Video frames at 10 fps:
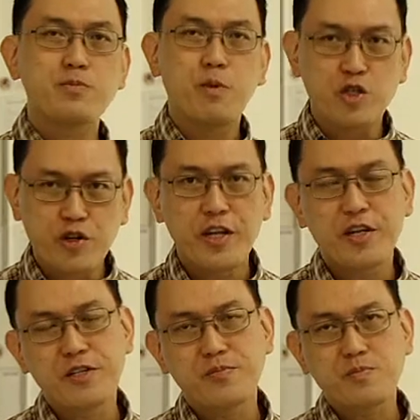portrait.
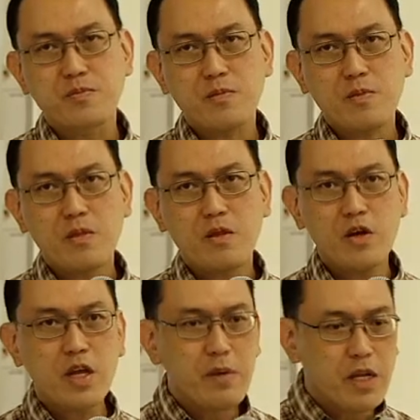
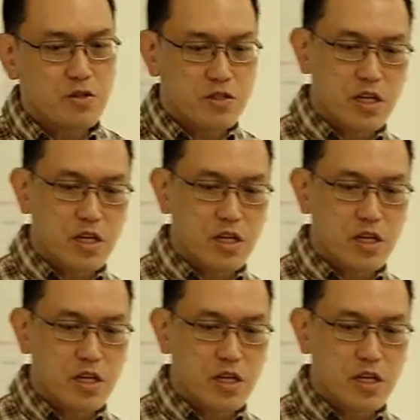Okay, meaning to say